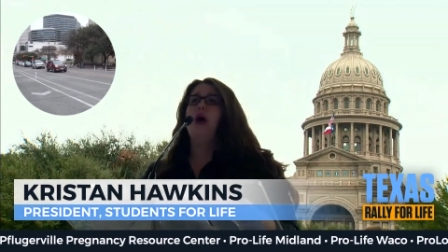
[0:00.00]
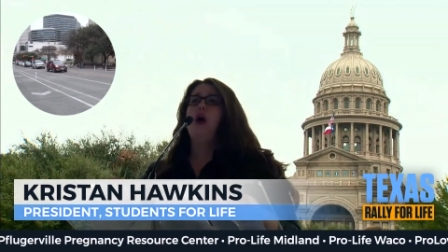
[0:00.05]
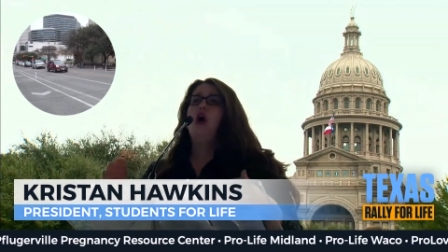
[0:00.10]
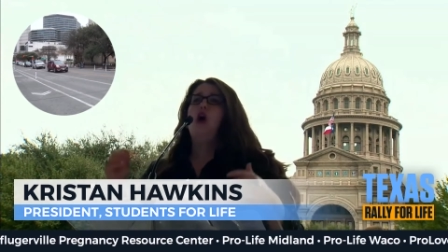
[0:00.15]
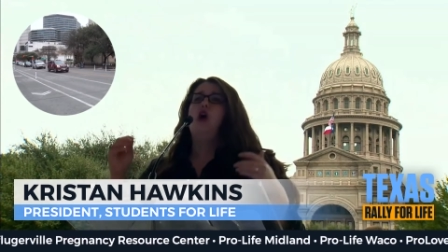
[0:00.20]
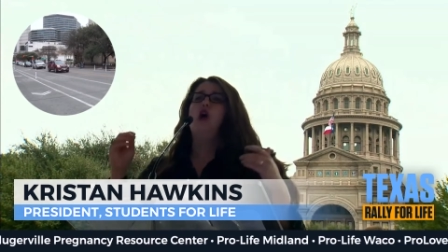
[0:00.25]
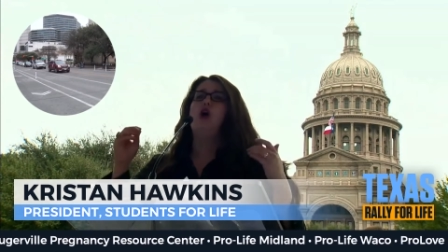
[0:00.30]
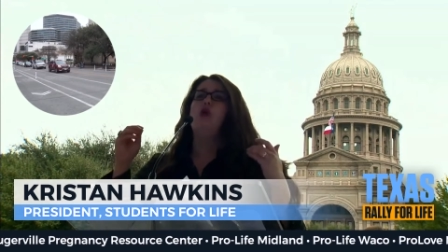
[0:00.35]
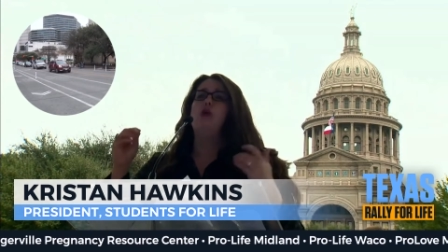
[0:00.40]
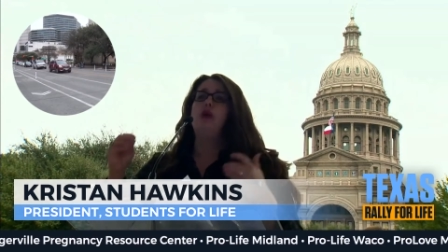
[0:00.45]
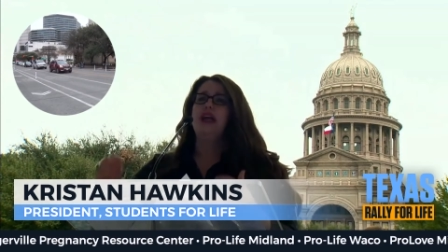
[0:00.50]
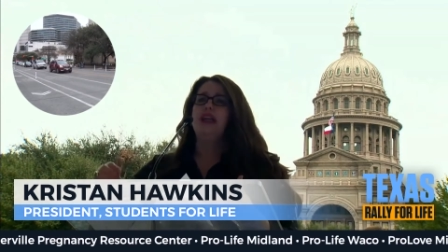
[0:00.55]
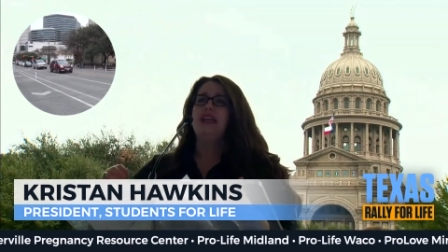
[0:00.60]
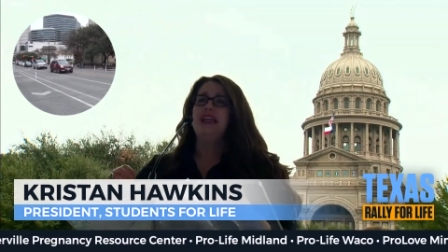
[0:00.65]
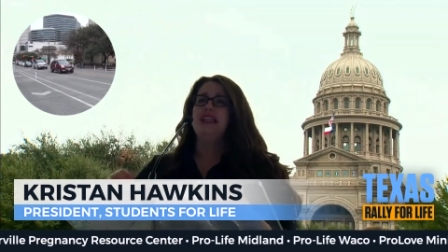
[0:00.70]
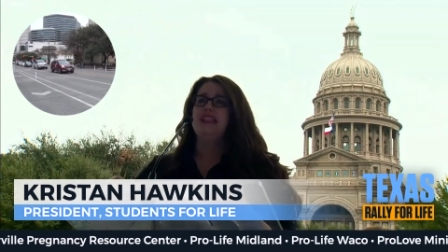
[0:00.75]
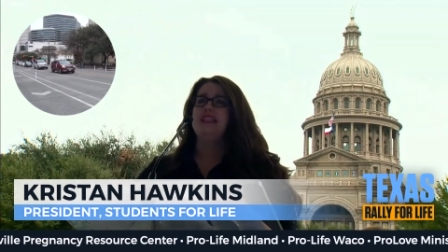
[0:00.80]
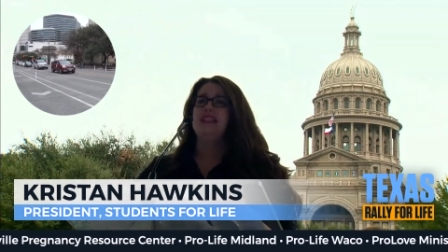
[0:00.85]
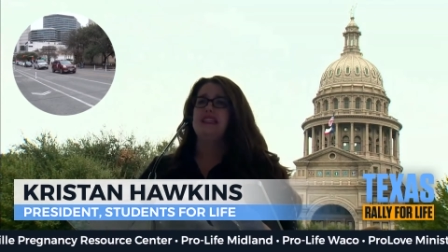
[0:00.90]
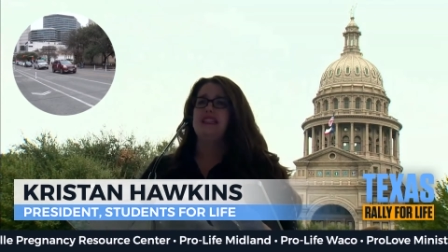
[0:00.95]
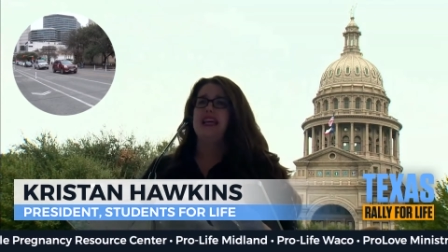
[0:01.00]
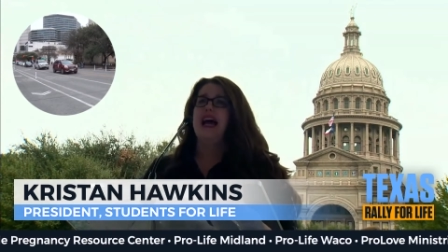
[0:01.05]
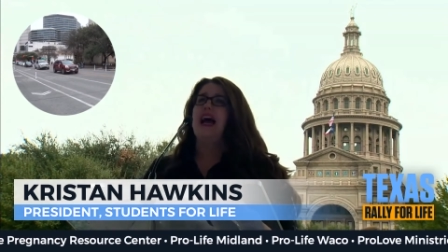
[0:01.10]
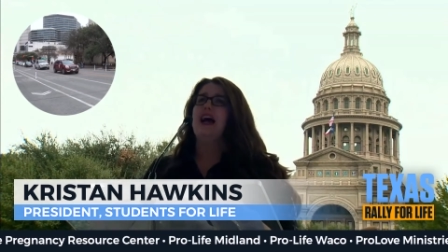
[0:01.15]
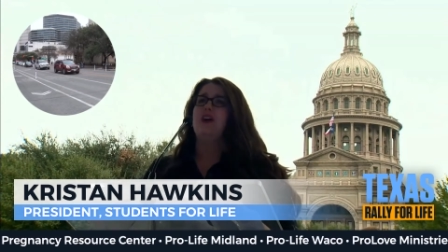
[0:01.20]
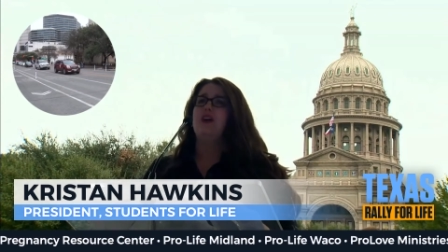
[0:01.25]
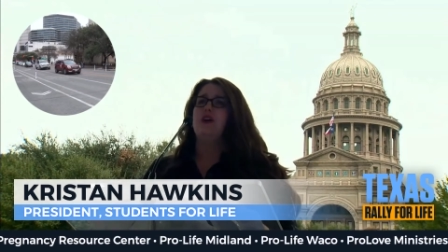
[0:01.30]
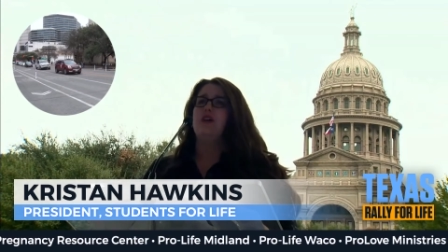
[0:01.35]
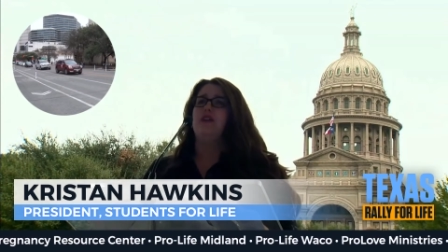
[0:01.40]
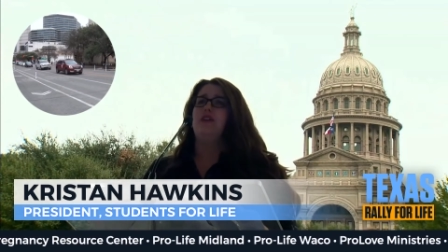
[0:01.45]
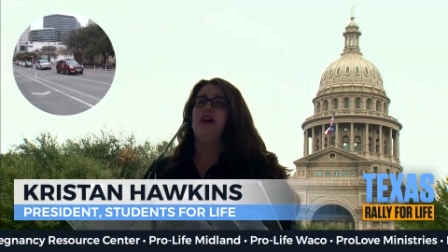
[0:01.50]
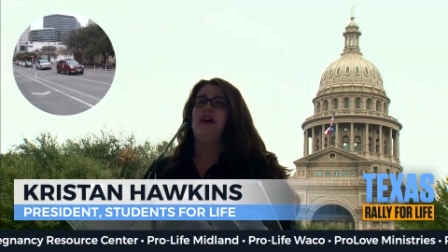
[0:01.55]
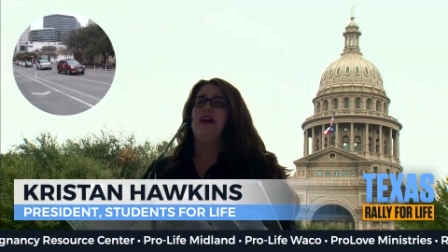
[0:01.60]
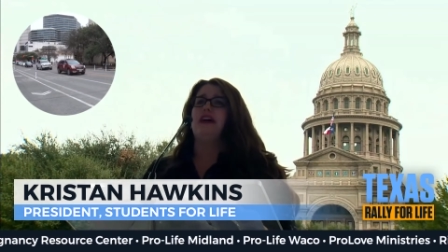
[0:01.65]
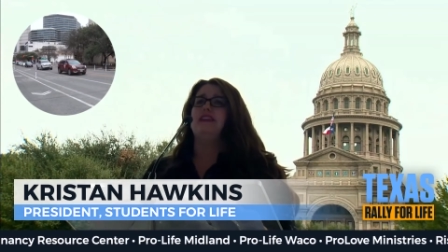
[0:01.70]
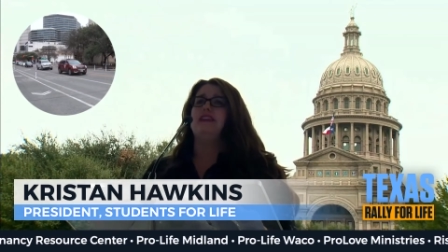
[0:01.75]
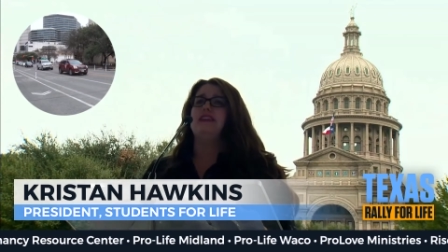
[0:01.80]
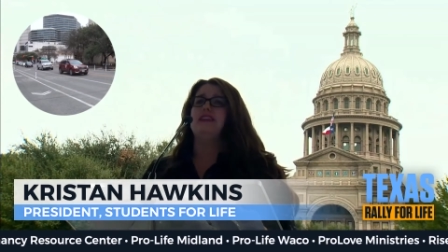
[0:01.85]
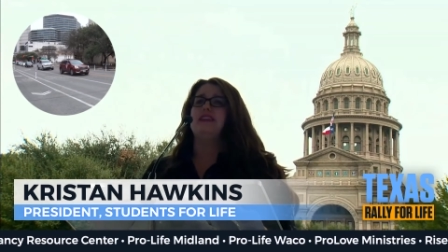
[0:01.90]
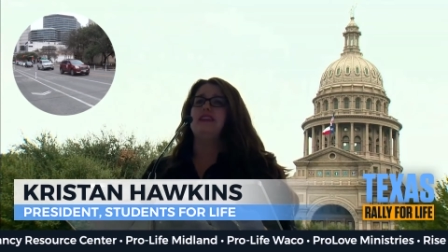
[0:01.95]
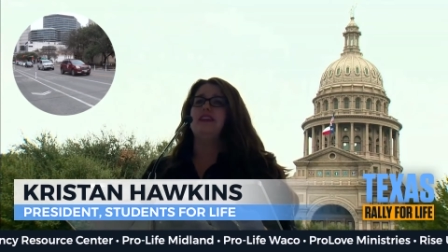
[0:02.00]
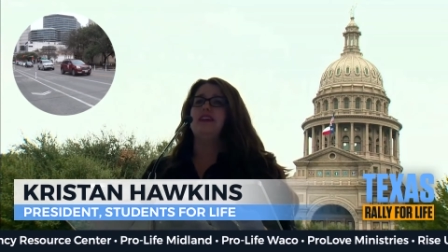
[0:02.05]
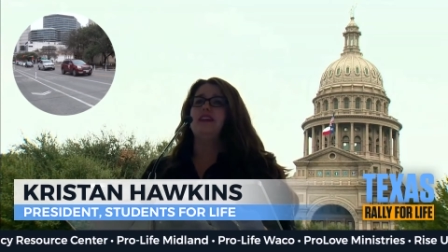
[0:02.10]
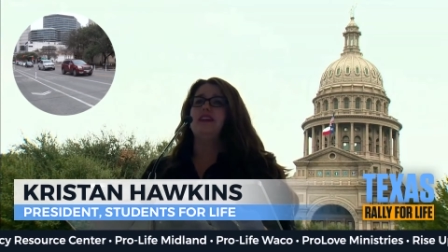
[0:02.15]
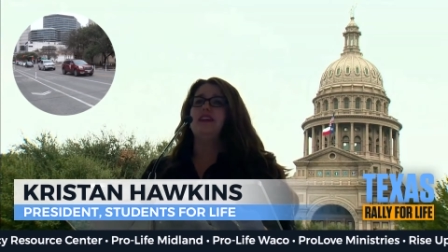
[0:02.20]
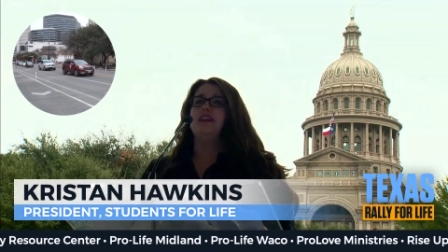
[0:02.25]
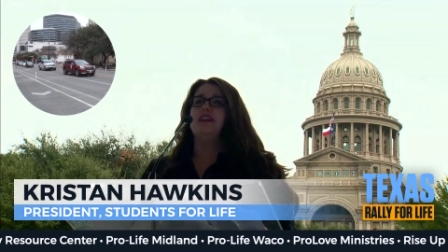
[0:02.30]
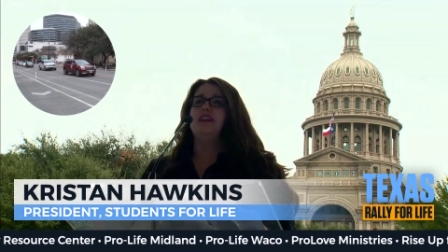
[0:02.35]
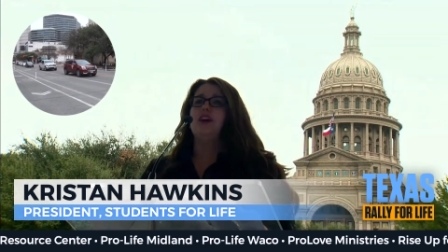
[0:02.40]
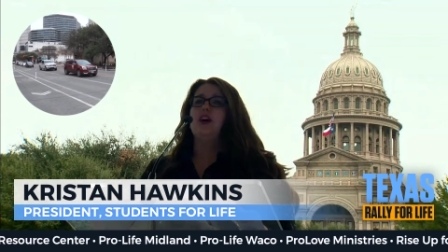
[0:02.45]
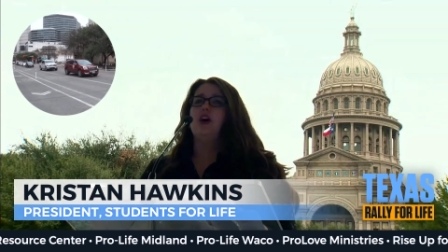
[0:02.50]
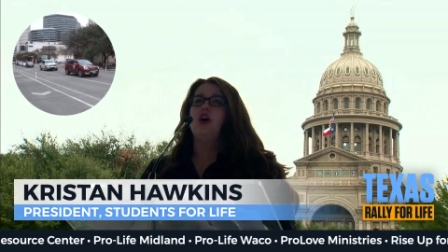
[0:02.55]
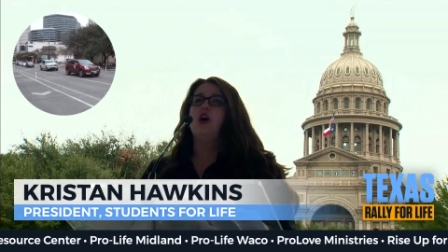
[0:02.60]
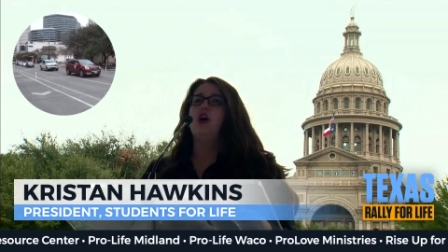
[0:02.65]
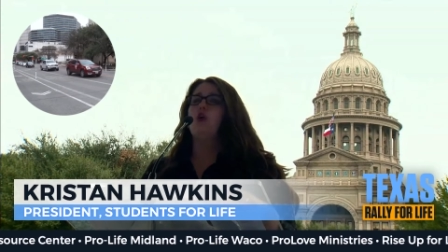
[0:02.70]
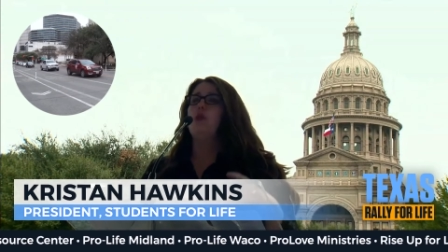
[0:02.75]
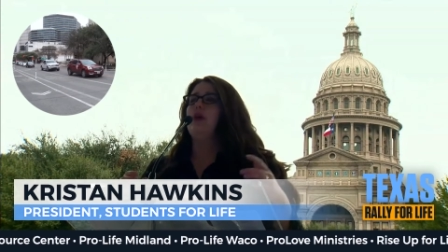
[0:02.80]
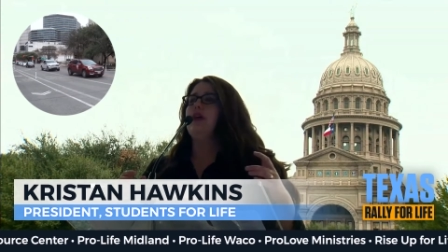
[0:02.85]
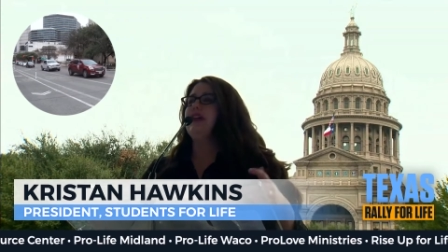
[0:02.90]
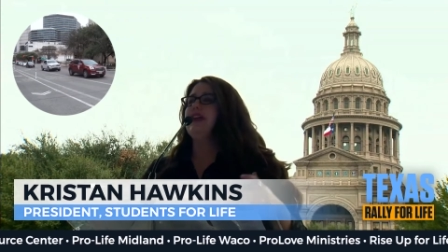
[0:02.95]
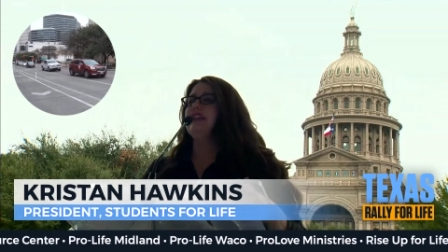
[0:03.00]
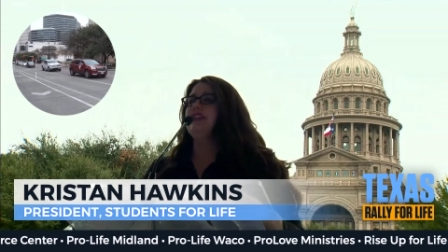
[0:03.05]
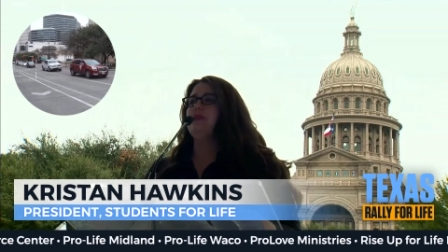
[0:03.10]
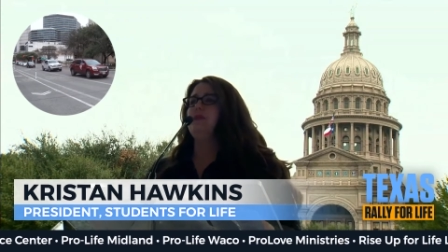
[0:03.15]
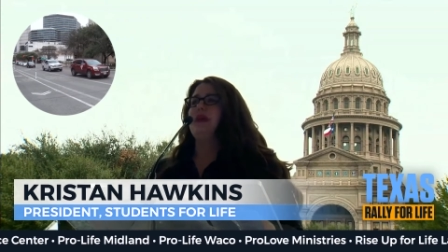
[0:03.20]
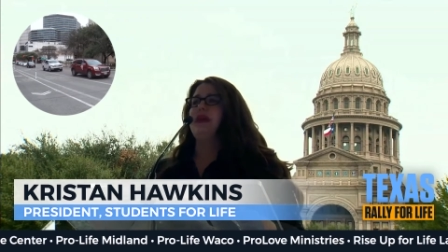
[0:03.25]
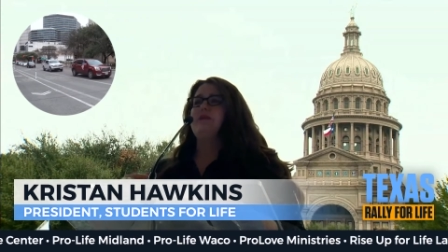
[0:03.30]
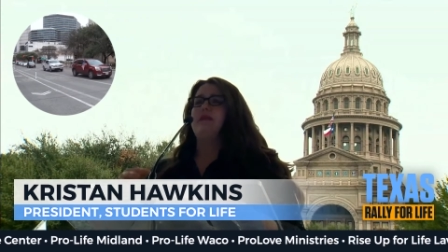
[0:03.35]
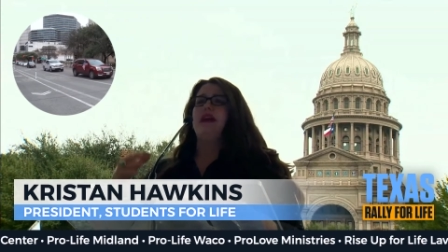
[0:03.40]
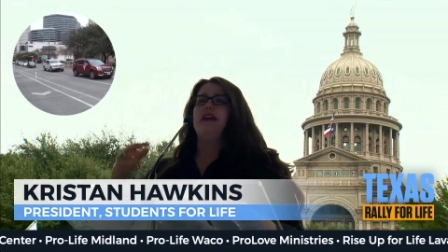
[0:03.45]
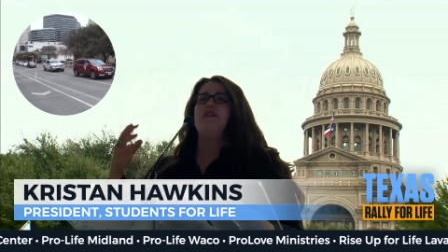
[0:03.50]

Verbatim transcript: who are willing to sacrifice, who are willing to be made